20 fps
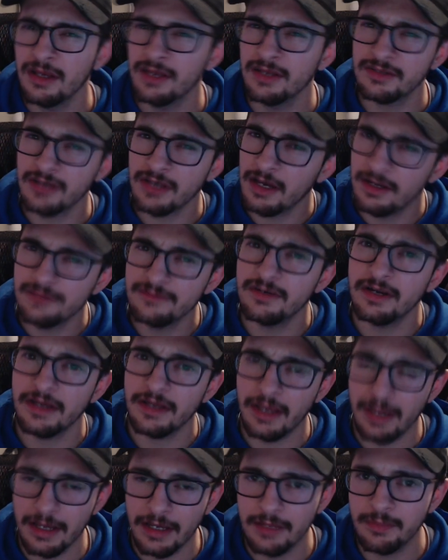it's kind of
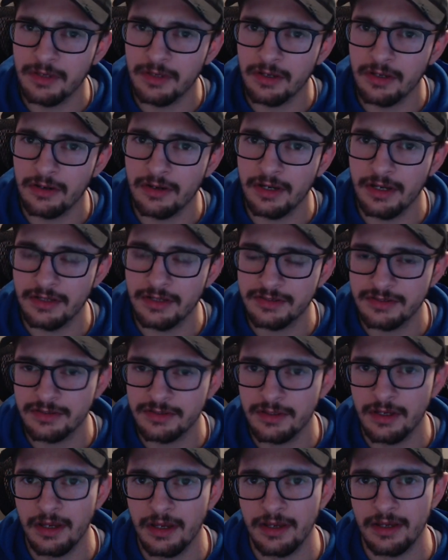like
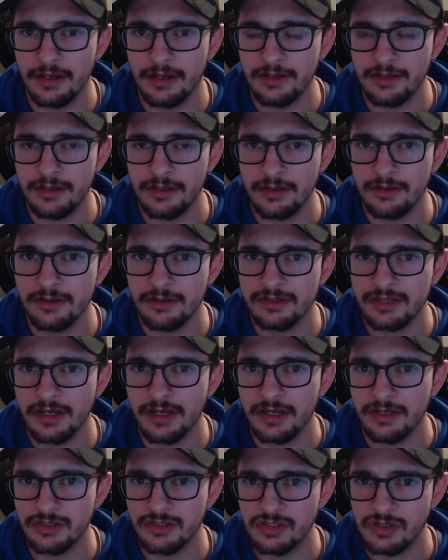APRS, and it looks
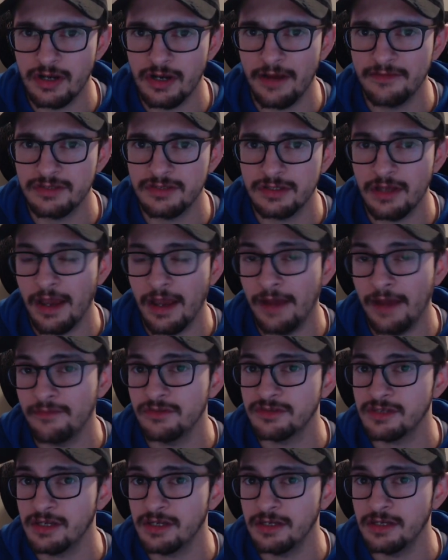like it strives to have
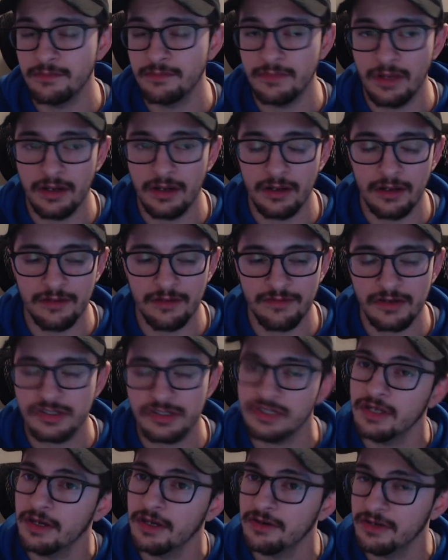the same uh,
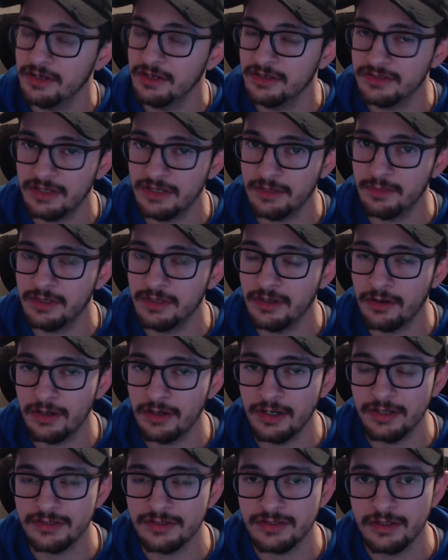functionality as
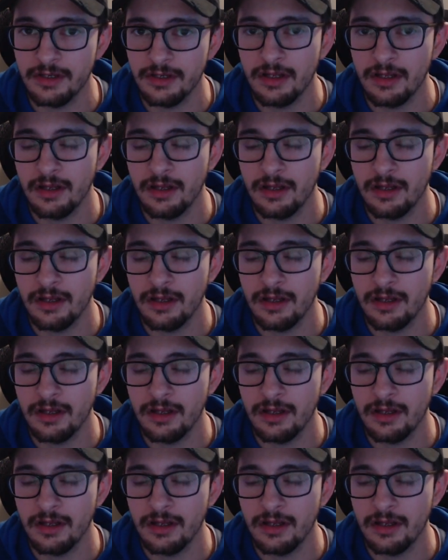APRS.